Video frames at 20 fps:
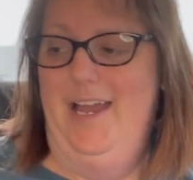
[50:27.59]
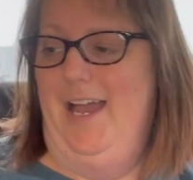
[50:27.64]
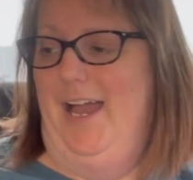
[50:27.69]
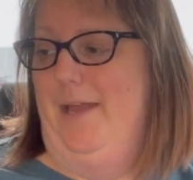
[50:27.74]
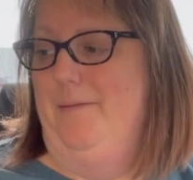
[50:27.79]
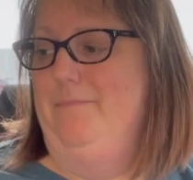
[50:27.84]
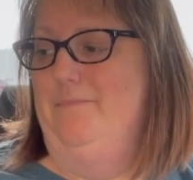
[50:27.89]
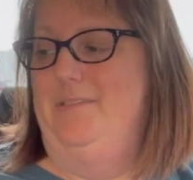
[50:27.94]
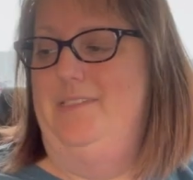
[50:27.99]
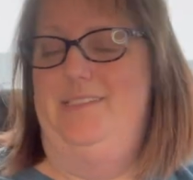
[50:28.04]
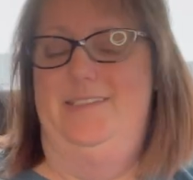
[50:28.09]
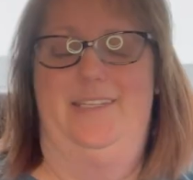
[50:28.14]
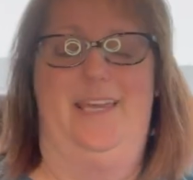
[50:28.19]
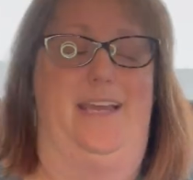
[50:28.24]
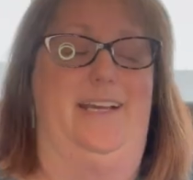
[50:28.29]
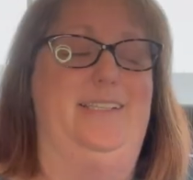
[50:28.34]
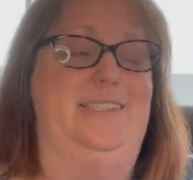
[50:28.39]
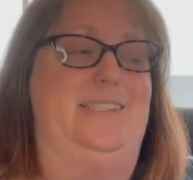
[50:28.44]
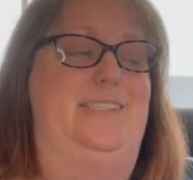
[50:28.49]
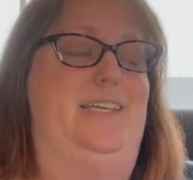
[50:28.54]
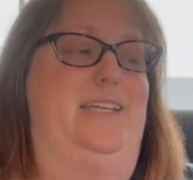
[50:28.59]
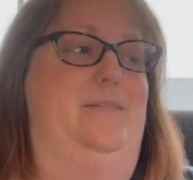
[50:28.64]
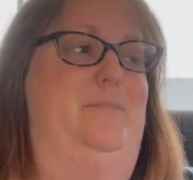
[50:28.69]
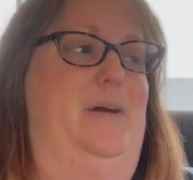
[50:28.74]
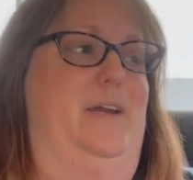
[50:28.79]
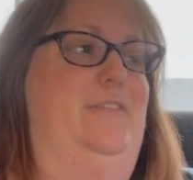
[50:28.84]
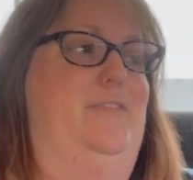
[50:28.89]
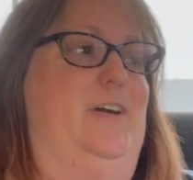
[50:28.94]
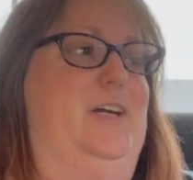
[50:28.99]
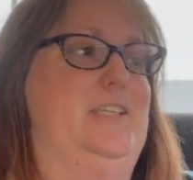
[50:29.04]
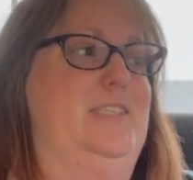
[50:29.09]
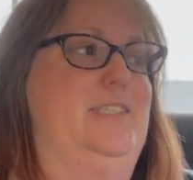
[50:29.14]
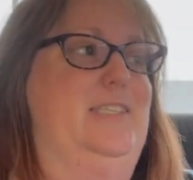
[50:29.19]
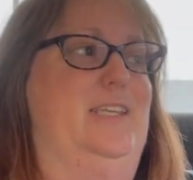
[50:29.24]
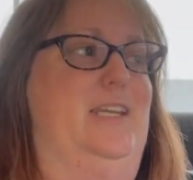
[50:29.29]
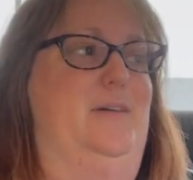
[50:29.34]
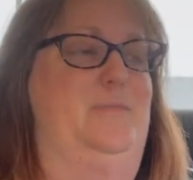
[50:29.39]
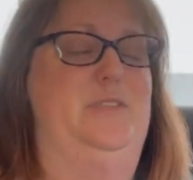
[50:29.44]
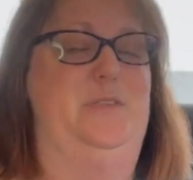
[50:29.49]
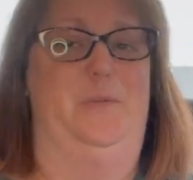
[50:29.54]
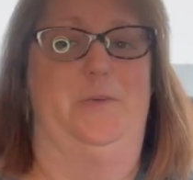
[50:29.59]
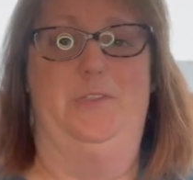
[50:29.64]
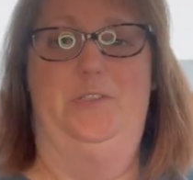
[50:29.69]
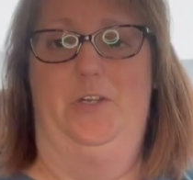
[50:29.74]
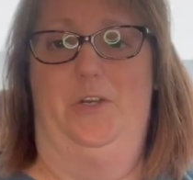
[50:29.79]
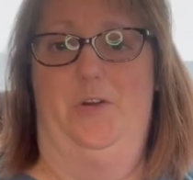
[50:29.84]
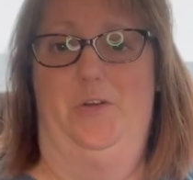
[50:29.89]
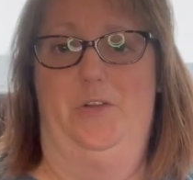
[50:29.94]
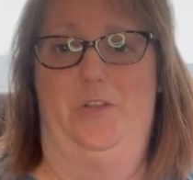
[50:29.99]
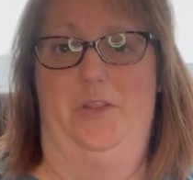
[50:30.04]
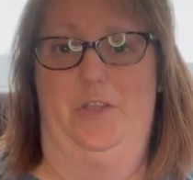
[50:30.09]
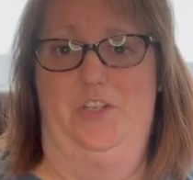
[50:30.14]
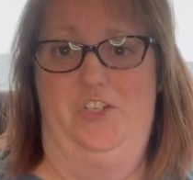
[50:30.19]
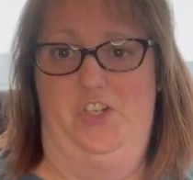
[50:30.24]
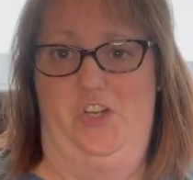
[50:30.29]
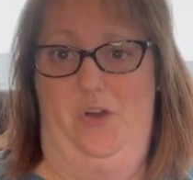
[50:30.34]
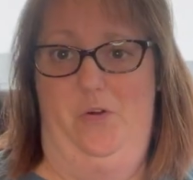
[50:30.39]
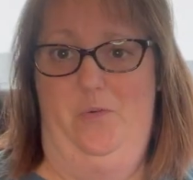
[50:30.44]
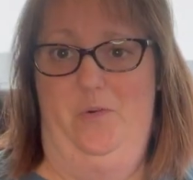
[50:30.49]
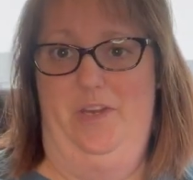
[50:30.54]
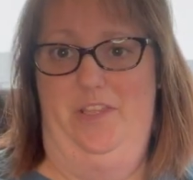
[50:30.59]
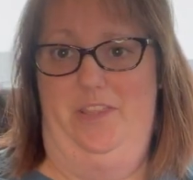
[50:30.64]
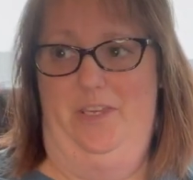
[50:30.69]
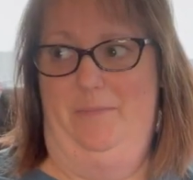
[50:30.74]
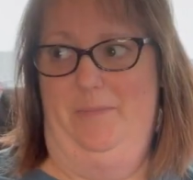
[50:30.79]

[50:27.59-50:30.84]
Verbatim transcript: I'm texting my friends that I'm supposed to go to the show with.